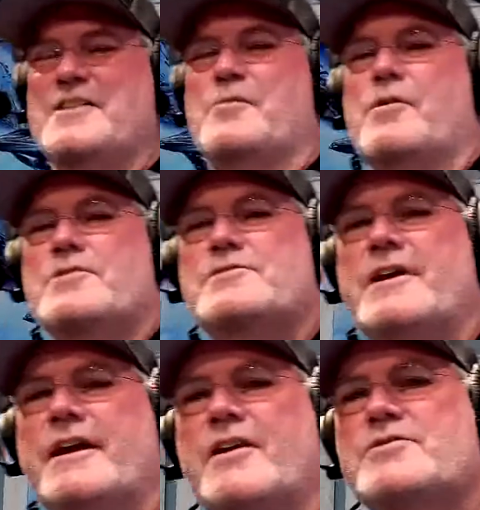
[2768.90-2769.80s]
the worst
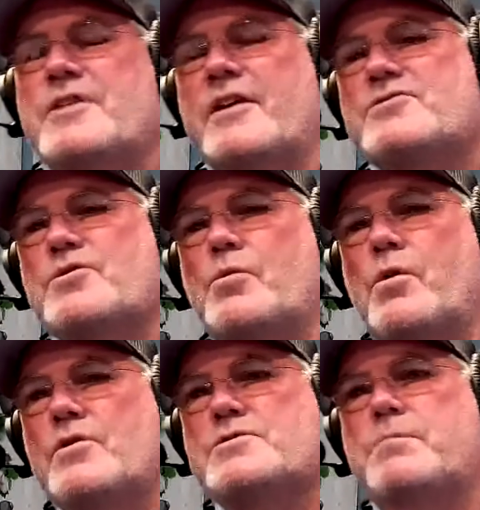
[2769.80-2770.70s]
thing, here's the
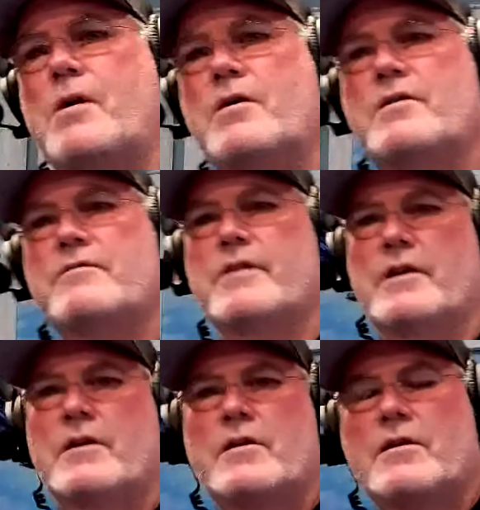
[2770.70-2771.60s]
worst part of it.
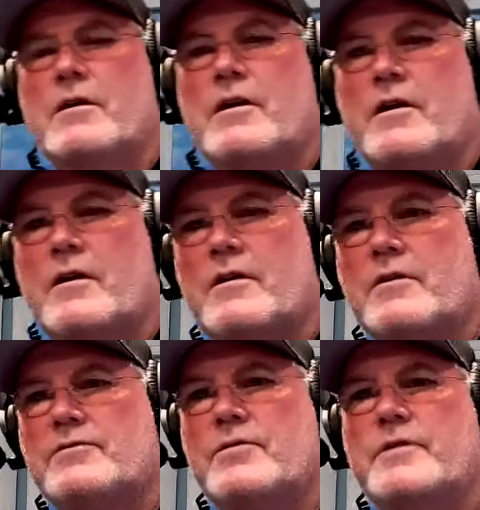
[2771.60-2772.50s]

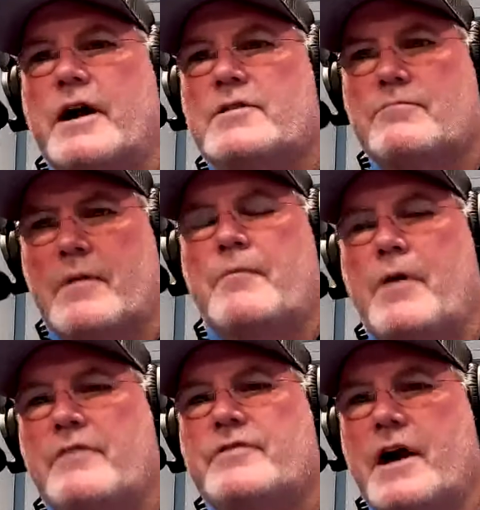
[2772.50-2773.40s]
2 nights, my
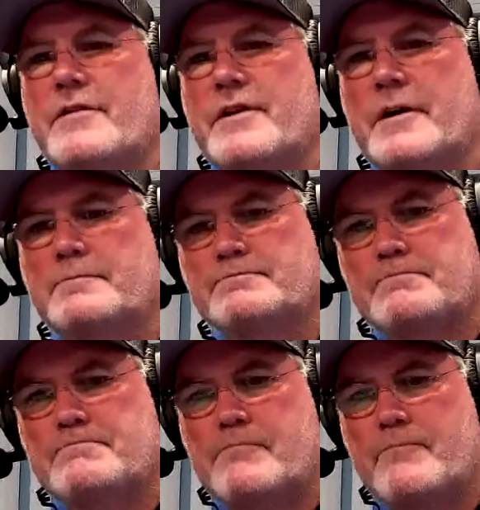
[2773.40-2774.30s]
wife got there.
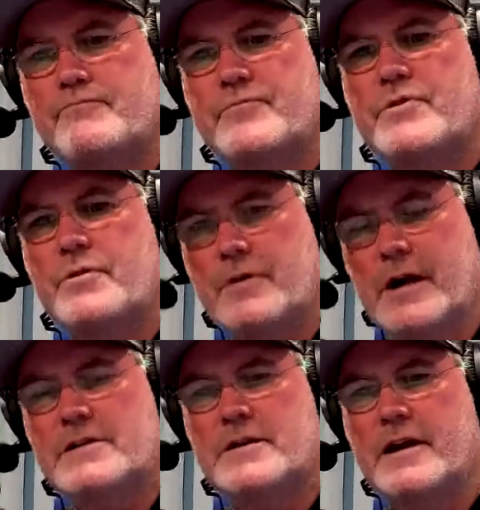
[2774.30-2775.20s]
2
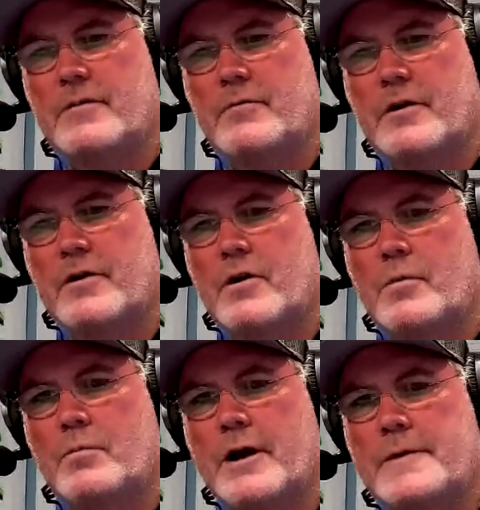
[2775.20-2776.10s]
nights later, we're at
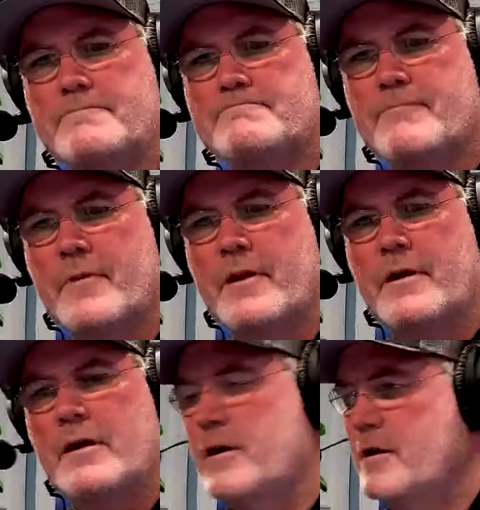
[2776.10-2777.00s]
home, right?
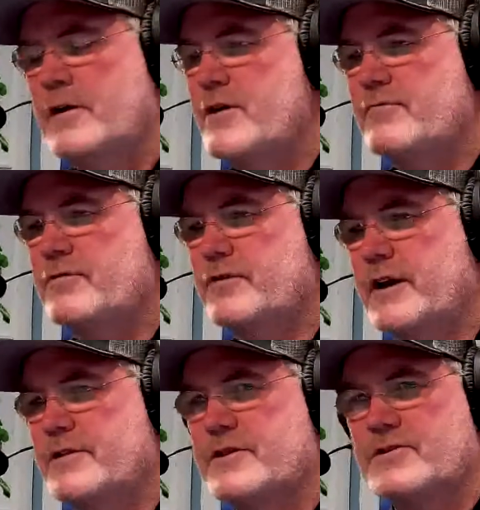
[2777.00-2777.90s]
Never
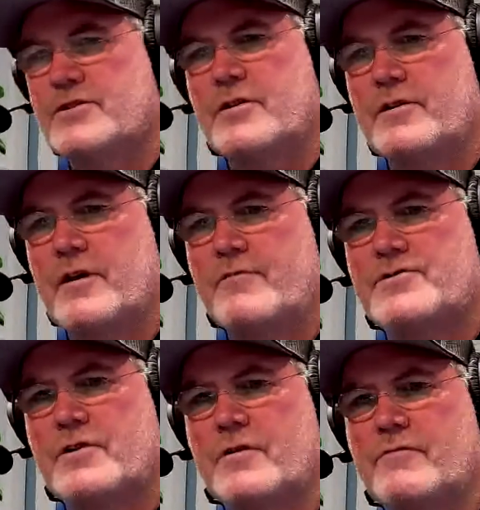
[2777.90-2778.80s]
forget this. You know, you have
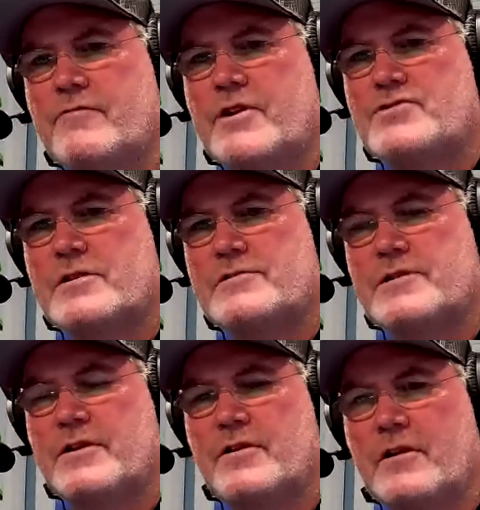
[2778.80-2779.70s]
certain visions
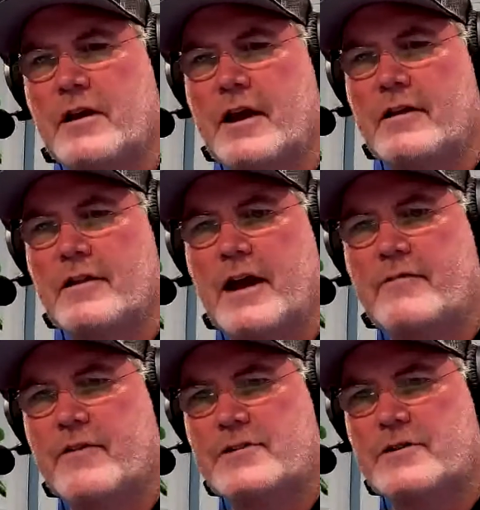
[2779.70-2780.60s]
in your
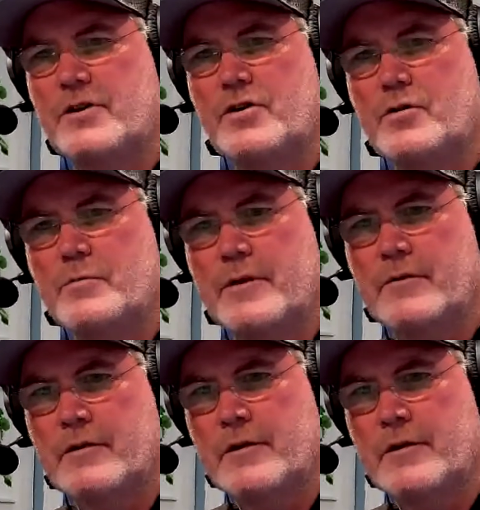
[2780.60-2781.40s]
life as a human